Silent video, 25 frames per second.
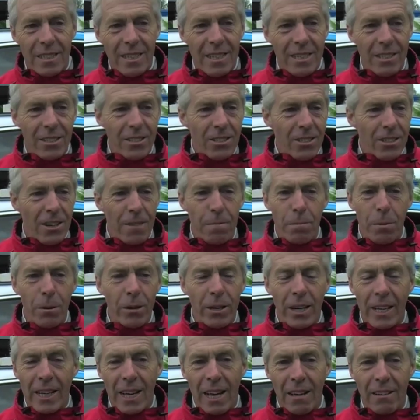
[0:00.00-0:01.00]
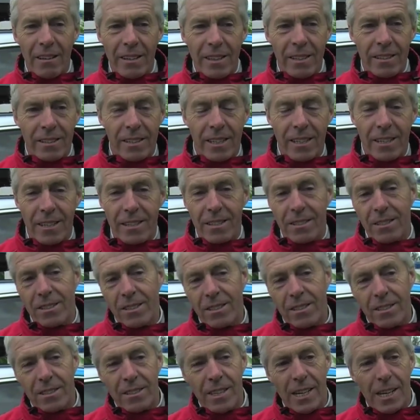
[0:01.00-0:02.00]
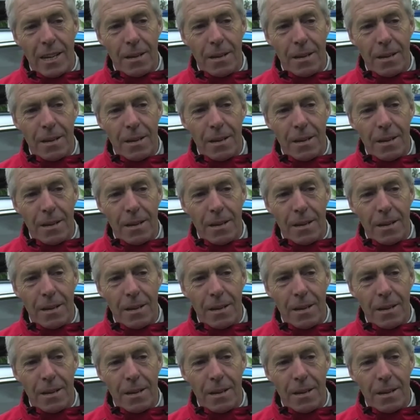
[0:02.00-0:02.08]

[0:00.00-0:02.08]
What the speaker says: It's sort of pointing out little things,